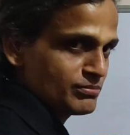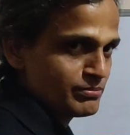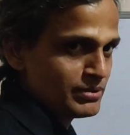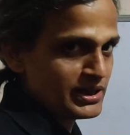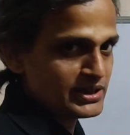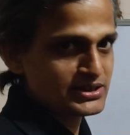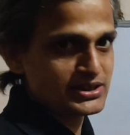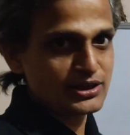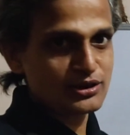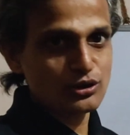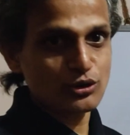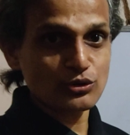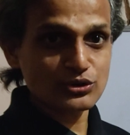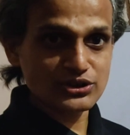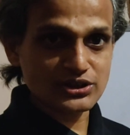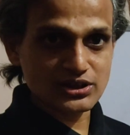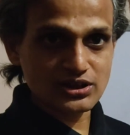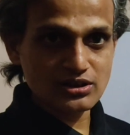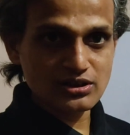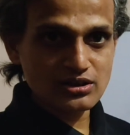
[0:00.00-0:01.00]
Basic
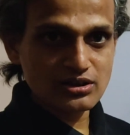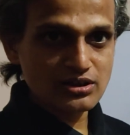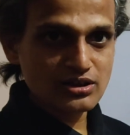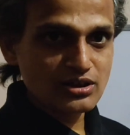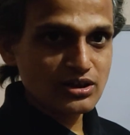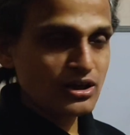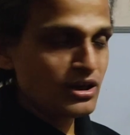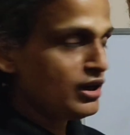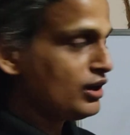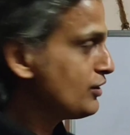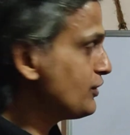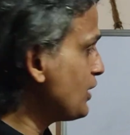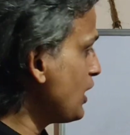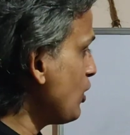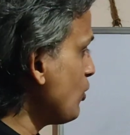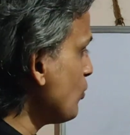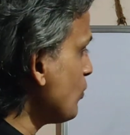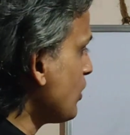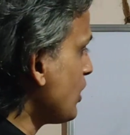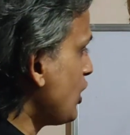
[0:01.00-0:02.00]
logic.
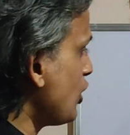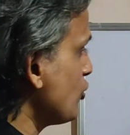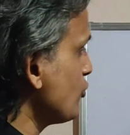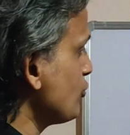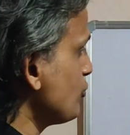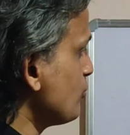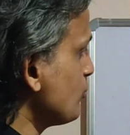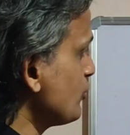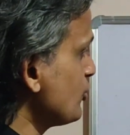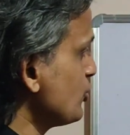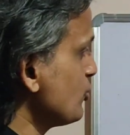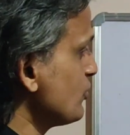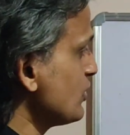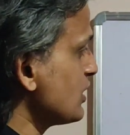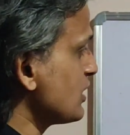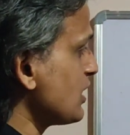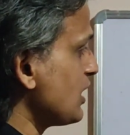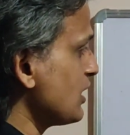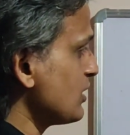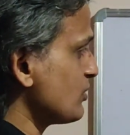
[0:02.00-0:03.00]
Now, how you
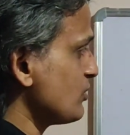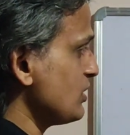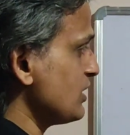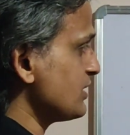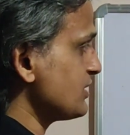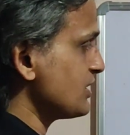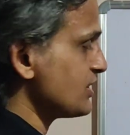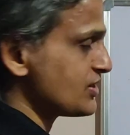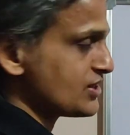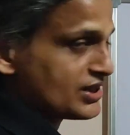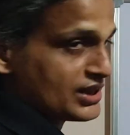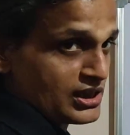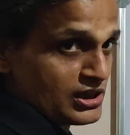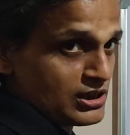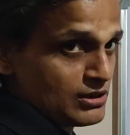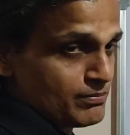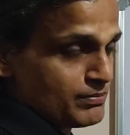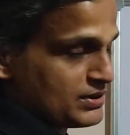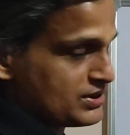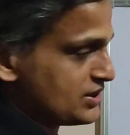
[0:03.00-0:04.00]
will calculate the shear
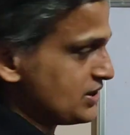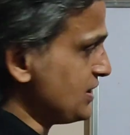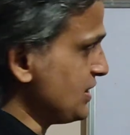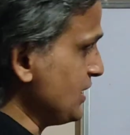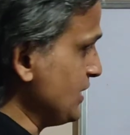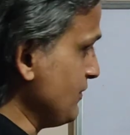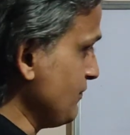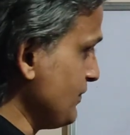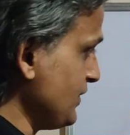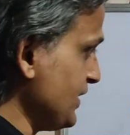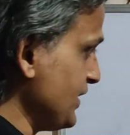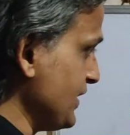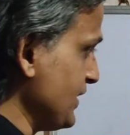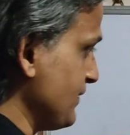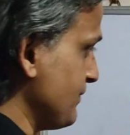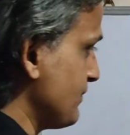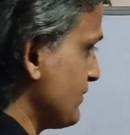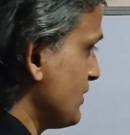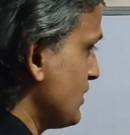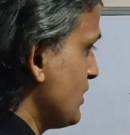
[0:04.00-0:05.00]
capacity VD?